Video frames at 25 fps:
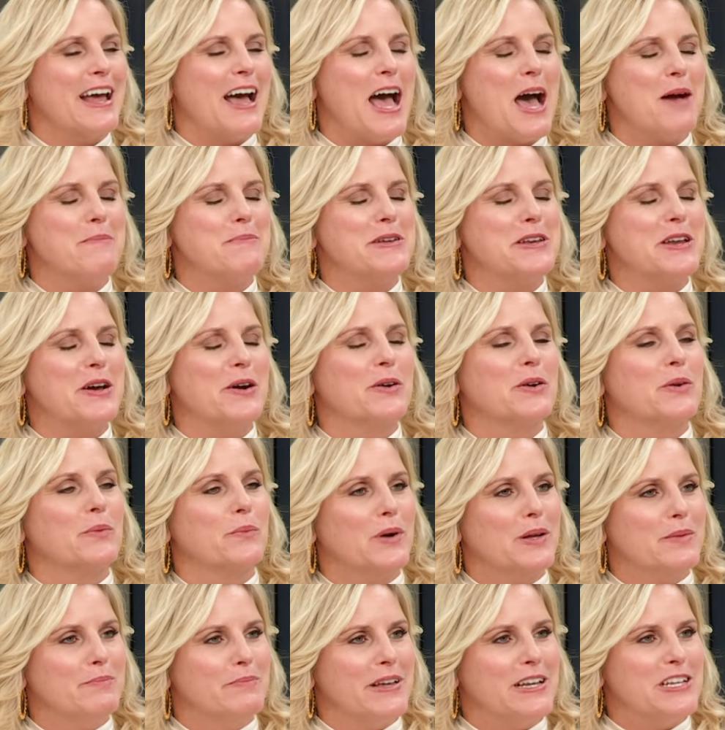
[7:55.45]
Happy note.
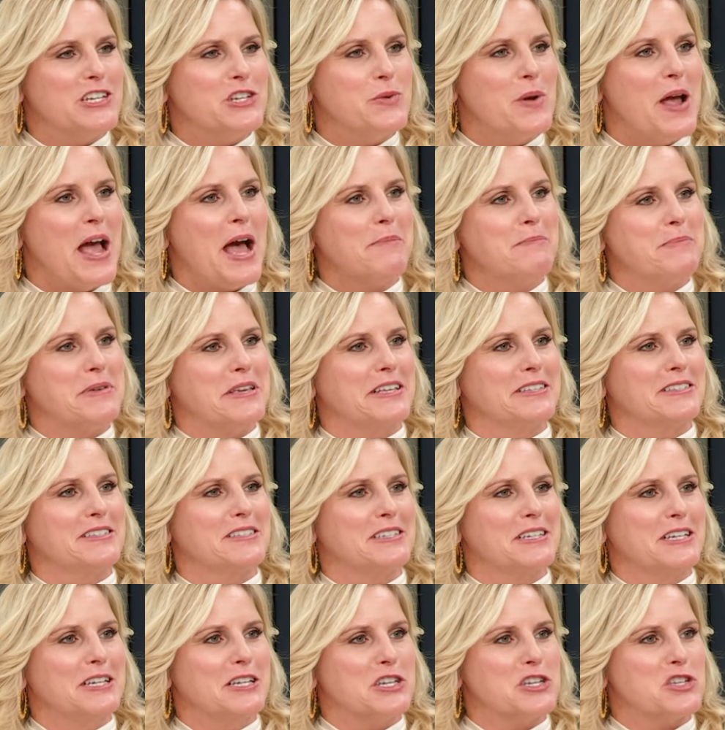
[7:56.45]
What made you
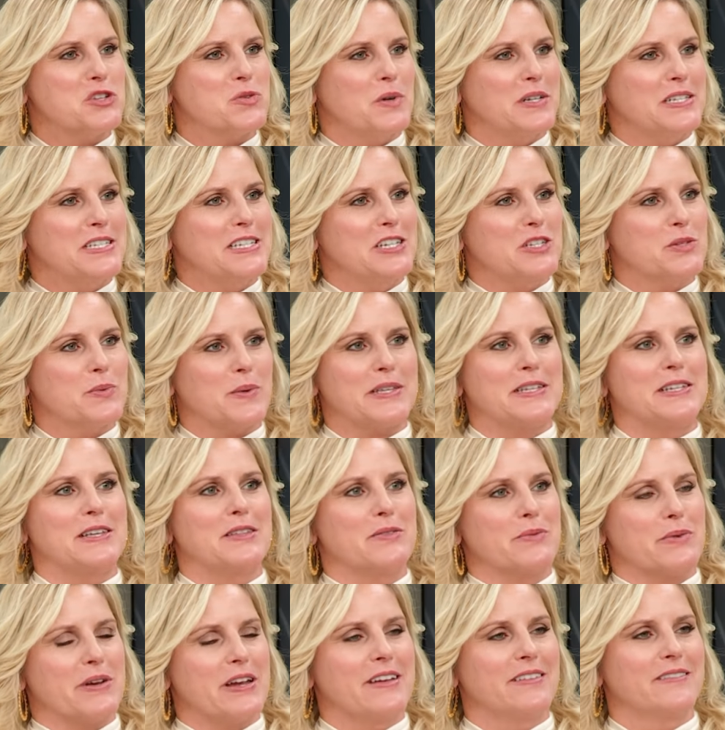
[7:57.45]
happiest in
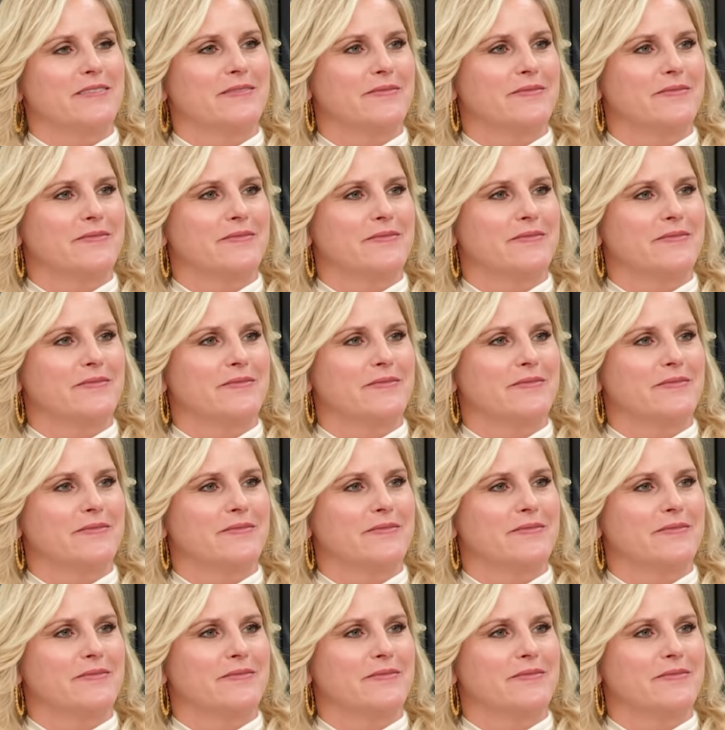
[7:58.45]
2023?